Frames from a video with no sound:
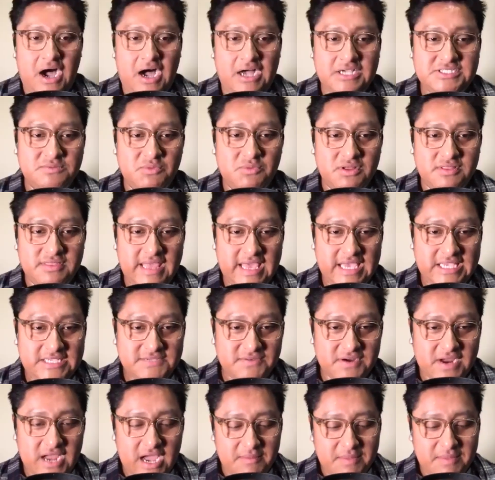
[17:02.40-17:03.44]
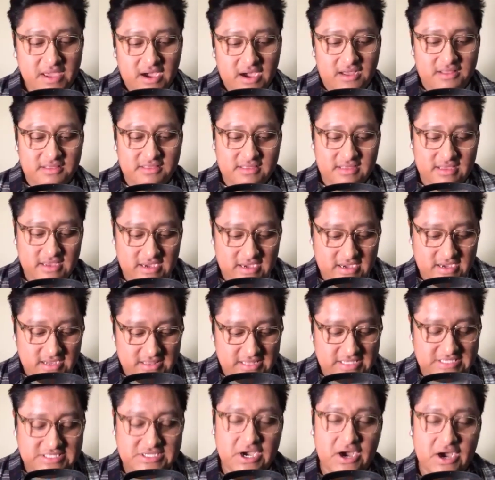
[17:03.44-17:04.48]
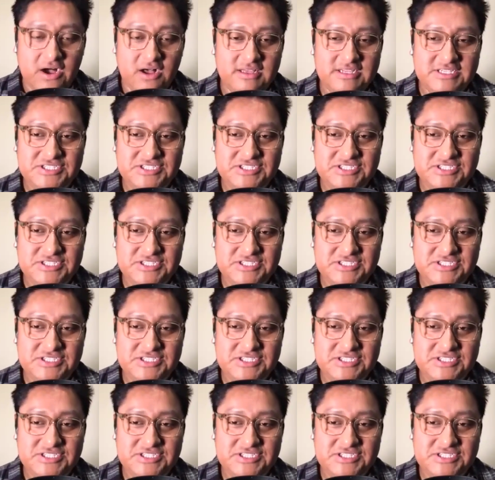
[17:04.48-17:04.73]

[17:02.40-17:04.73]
Awesome. Well, thanks for coming on this call